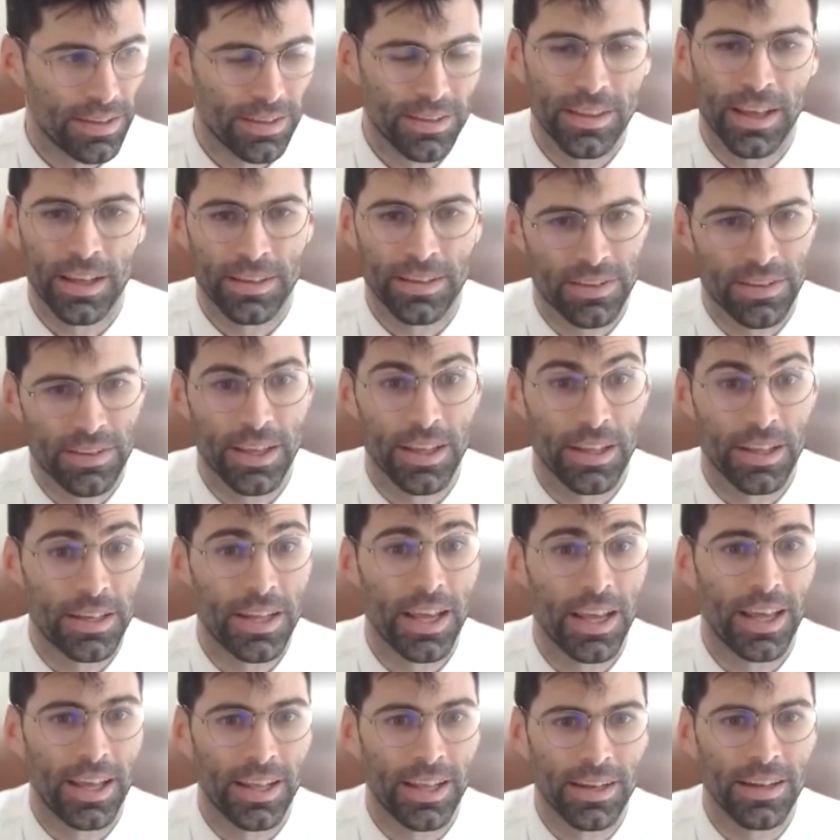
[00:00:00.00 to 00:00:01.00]
that's the
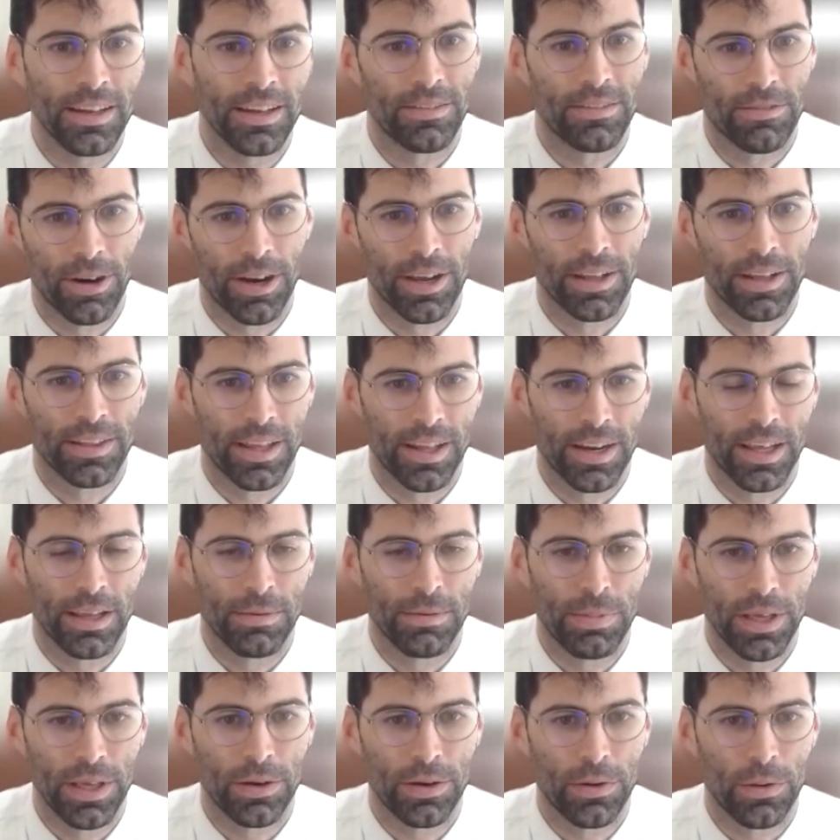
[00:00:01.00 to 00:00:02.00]
intent, right? That
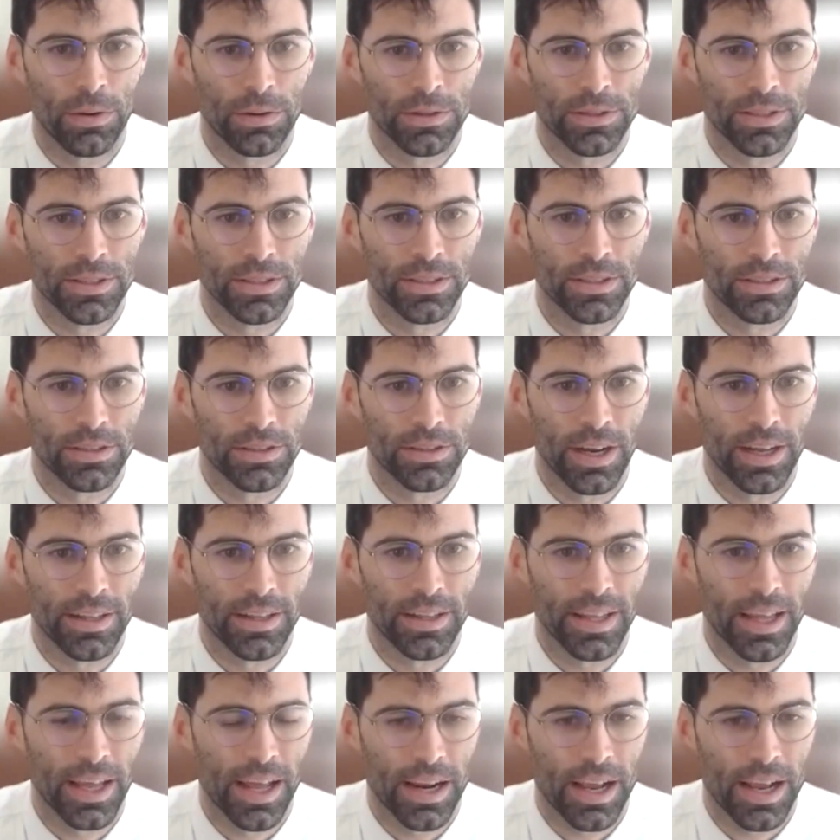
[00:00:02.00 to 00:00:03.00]
AP courses are at
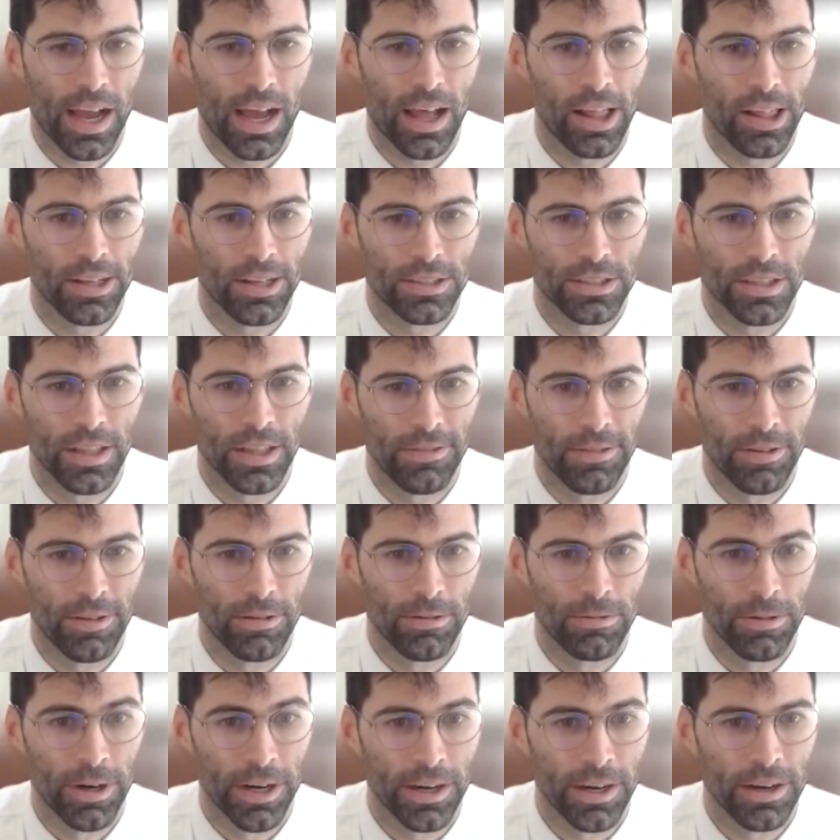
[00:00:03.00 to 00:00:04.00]
that college level
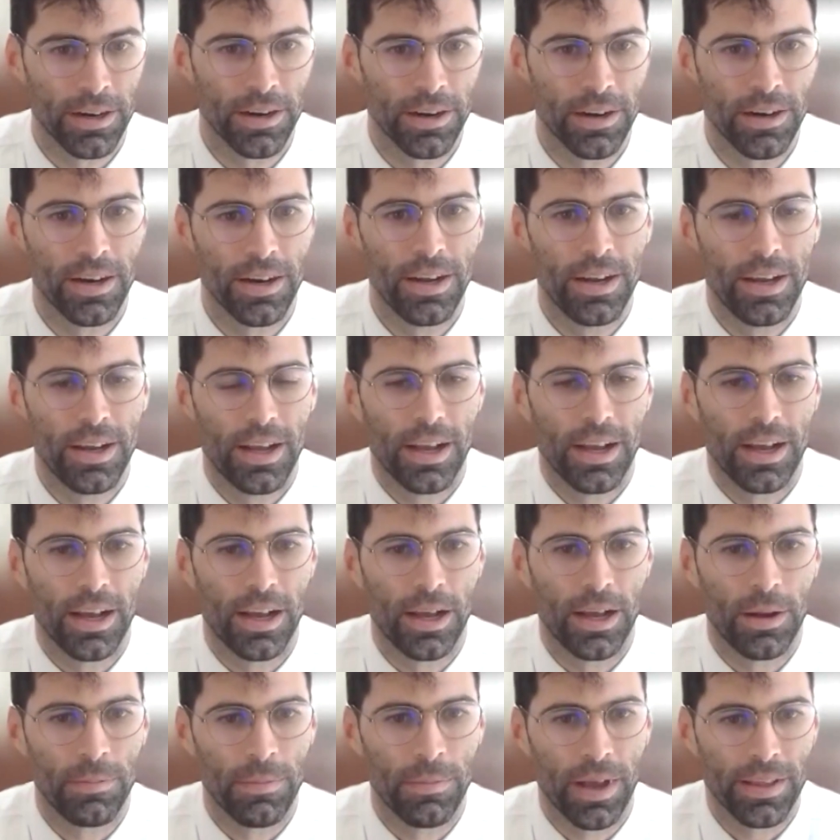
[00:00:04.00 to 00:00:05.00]
rigor.
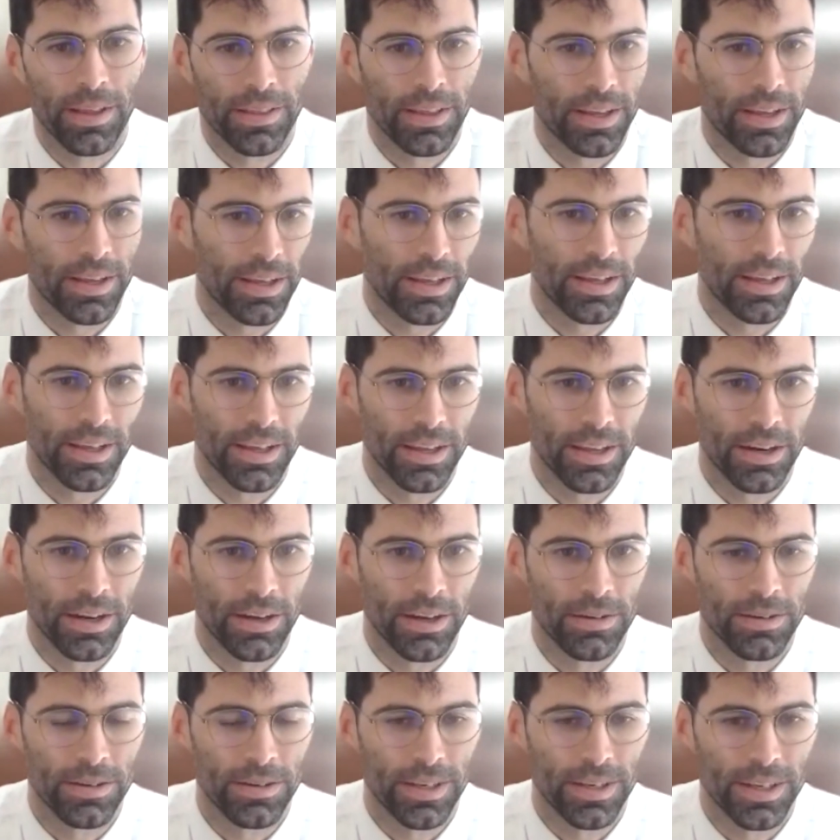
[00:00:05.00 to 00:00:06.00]
I think
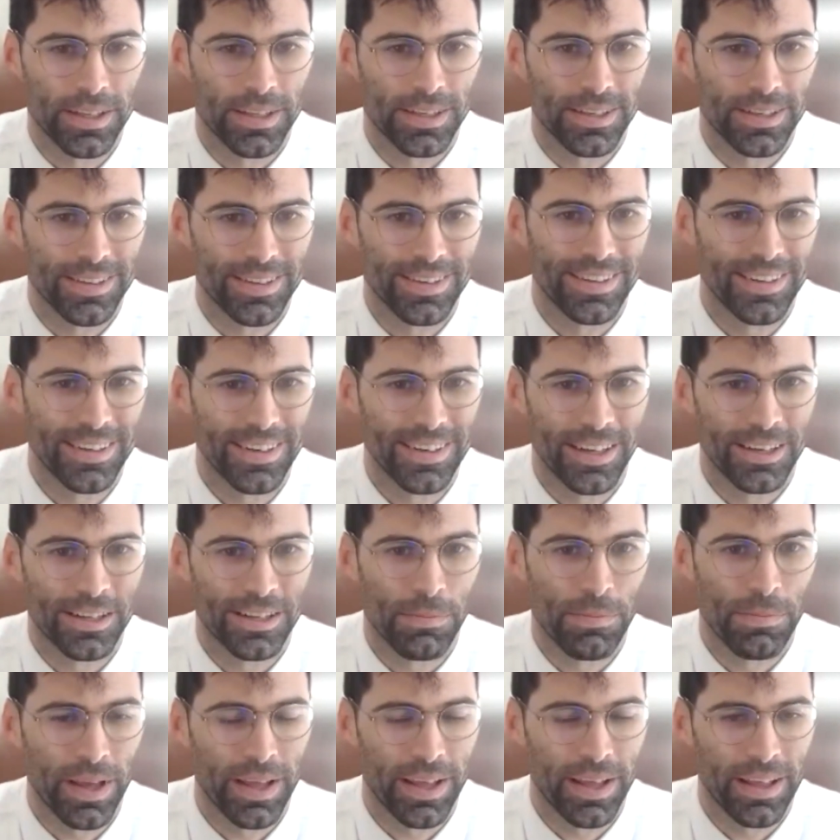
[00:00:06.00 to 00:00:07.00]
it
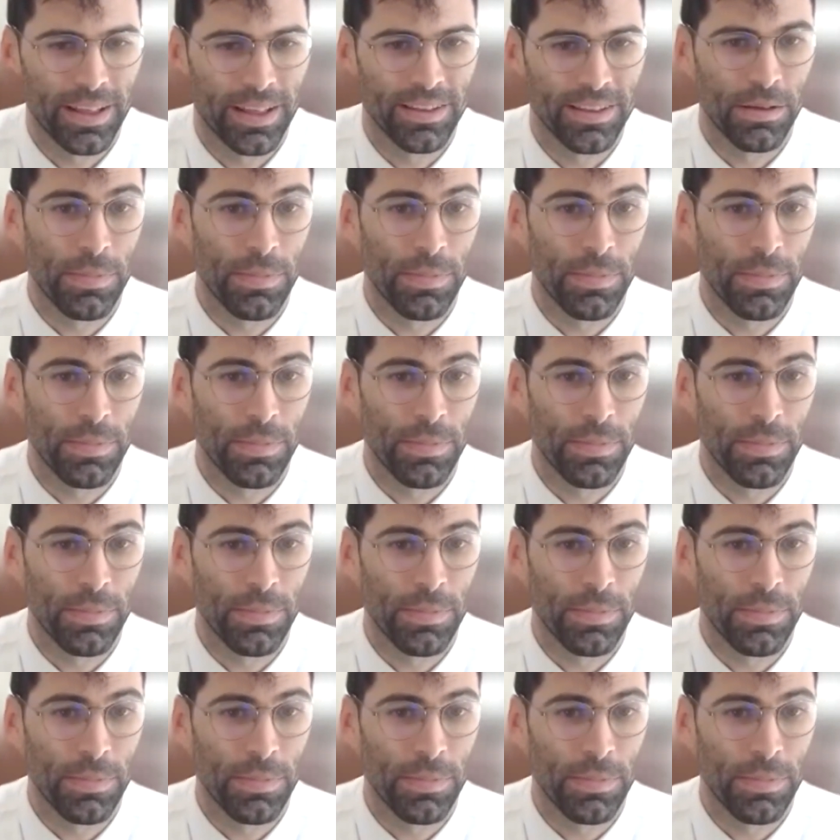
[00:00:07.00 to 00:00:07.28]
depends,